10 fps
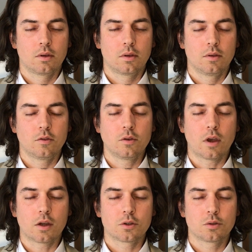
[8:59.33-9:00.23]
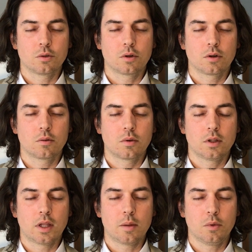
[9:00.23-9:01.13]
If you're not sure what
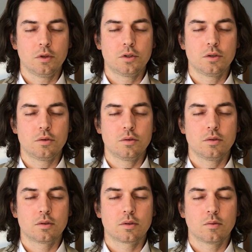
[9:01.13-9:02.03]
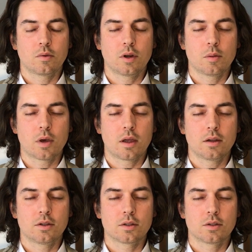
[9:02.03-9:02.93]
label to choose, don't worry about it,
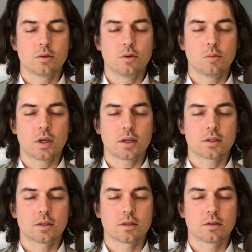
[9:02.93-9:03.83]
just do your best.